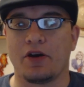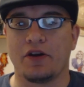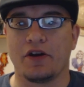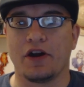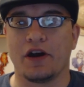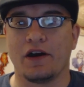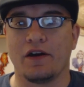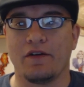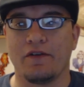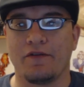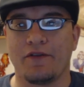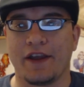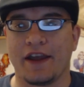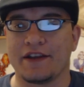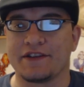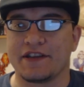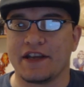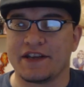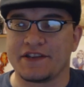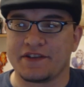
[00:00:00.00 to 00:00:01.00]
part of
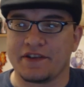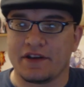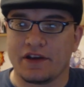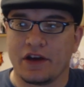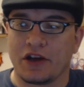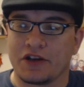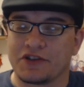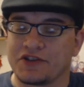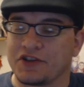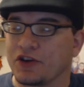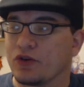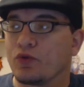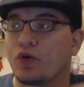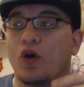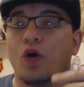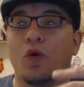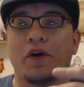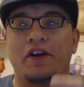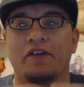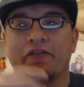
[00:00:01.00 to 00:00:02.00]
as as a as a
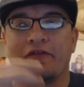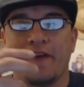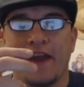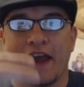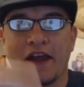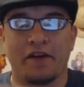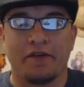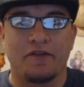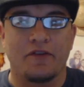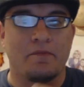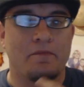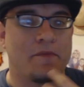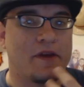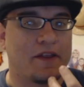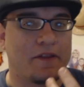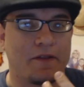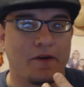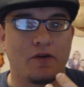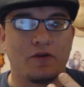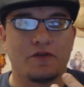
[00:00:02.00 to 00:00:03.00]
growing fan of the
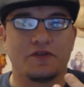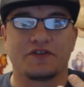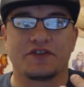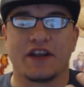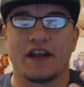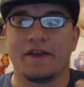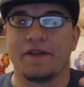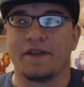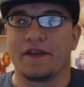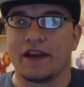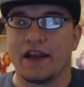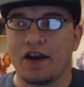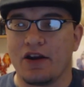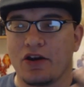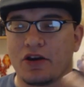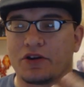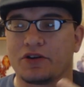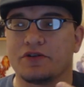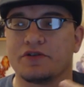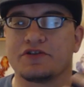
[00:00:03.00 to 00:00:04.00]
mythos and the
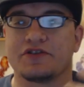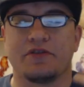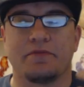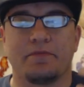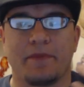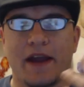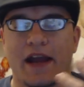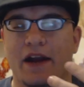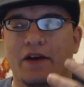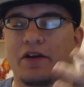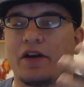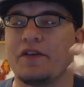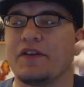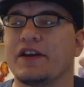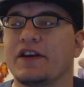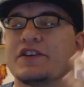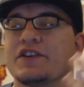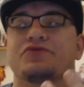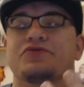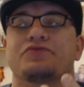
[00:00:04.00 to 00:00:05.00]
characters, the background, the
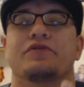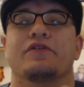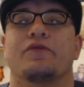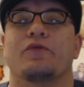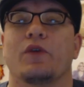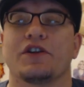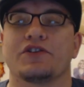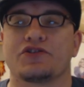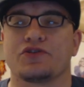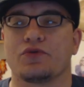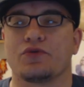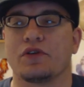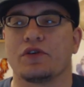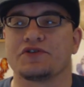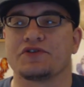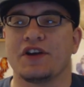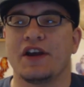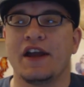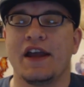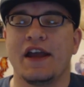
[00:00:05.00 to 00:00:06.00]
history of Westeros,